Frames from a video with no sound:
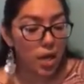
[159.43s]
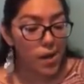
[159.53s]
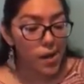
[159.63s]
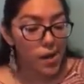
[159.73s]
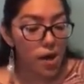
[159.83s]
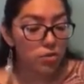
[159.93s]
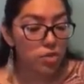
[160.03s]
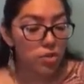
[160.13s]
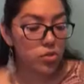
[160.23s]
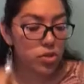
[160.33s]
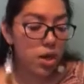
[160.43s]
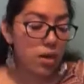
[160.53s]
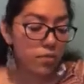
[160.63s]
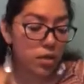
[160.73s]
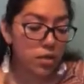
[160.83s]
Also
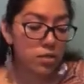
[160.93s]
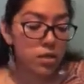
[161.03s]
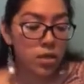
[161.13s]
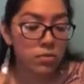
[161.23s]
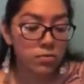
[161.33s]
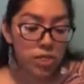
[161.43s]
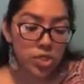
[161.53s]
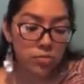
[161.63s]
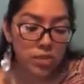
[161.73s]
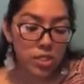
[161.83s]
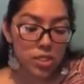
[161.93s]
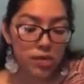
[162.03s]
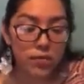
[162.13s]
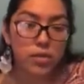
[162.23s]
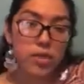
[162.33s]
solve unknown measurements
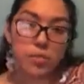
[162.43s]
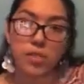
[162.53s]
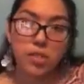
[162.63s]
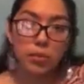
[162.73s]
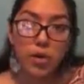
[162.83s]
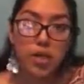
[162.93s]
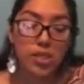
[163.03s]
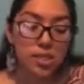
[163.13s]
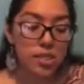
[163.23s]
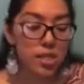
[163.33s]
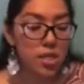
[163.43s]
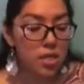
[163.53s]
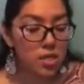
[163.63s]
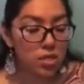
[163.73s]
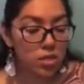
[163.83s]
of corresponding parts.
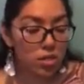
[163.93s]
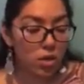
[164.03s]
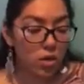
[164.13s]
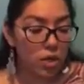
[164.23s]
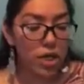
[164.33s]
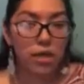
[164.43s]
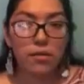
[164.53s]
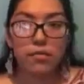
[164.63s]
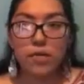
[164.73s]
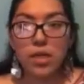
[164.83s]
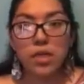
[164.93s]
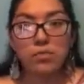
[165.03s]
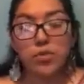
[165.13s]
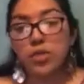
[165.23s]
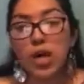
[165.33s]
So if
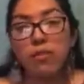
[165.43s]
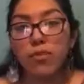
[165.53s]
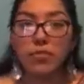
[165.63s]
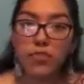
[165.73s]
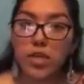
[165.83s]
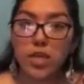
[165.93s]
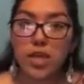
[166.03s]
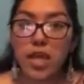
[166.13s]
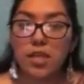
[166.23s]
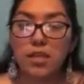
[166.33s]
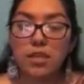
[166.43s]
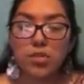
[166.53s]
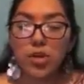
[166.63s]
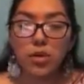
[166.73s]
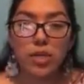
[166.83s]
you have one figure and
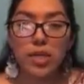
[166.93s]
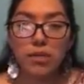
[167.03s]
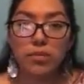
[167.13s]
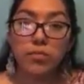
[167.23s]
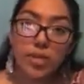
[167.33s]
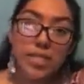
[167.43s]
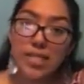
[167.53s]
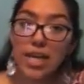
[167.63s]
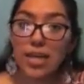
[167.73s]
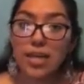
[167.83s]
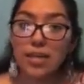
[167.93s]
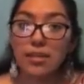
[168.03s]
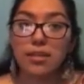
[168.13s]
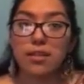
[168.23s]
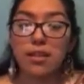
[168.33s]
you're only given one side
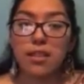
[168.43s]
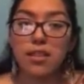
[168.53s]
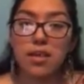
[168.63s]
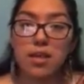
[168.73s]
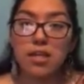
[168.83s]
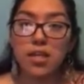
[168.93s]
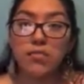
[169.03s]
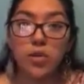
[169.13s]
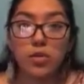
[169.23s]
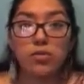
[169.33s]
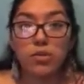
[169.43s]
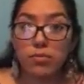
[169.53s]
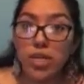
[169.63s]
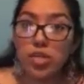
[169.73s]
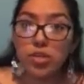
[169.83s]
length, then if you know the
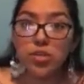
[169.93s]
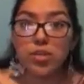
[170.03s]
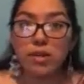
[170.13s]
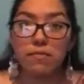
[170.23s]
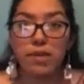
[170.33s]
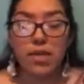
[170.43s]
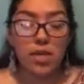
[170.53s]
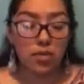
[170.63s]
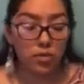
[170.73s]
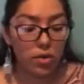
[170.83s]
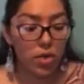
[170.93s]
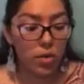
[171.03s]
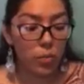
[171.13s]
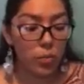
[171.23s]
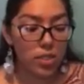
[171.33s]
ratio, you can find out
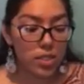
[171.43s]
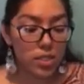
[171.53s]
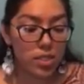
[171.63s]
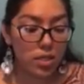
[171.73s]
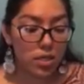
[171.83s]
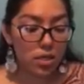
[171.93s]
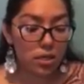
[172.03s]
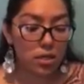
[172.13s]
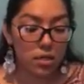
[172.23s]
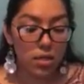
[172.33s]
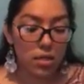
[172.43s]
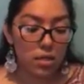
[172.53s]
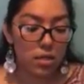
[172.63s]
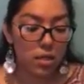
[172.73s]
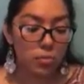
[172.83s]
what's the
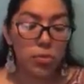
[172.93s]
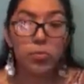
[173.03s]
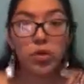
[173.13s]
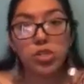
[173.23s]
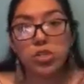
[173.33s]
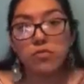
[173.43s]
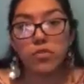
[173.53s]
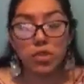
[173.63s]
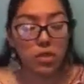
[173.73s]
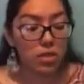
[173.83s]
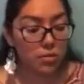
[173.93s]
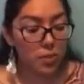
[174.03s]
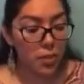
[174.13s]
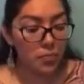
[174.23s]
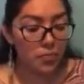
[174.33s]
proportion for the other
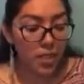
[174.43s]
one.